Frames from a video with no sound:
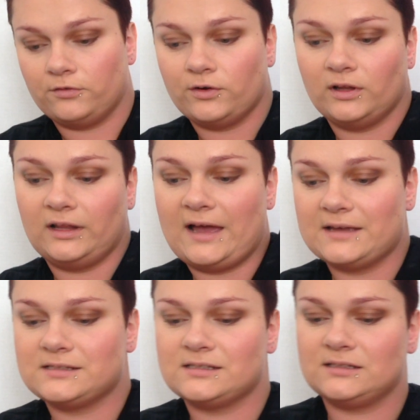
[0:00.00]
for a
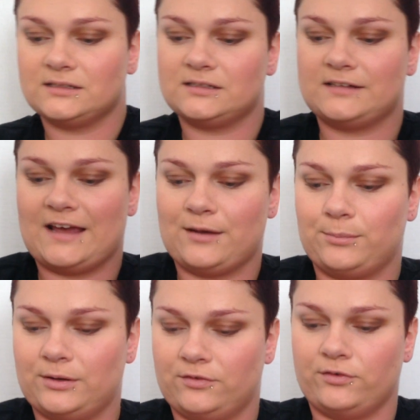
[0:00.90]
last step
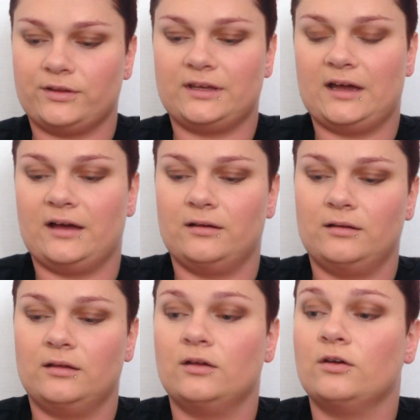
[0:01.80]
for the
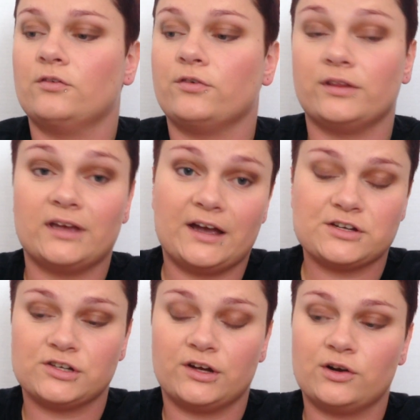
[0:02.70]

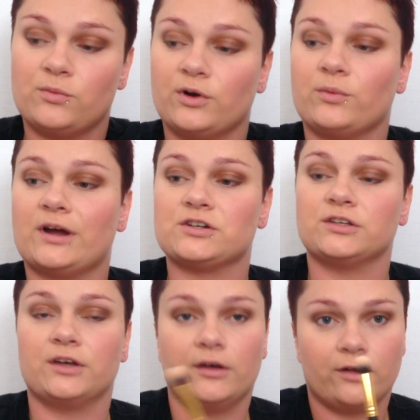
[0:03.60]
eyeshadow work, we're
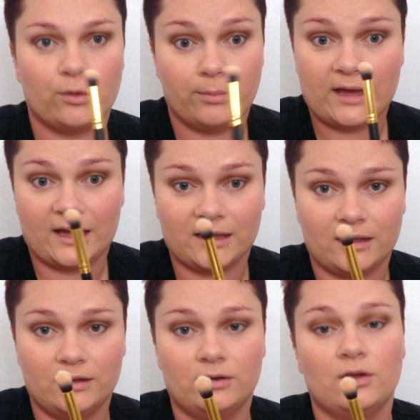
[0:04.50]
actually going to go back
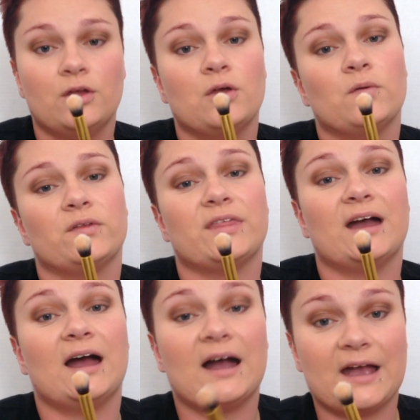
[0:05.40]
in with that
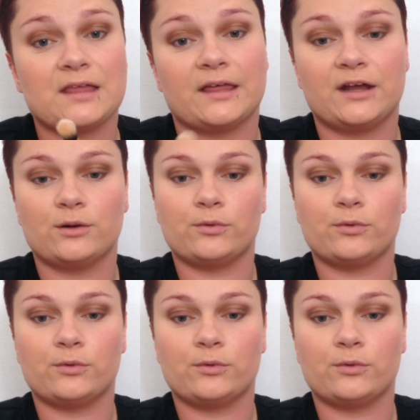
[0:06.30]
highlighter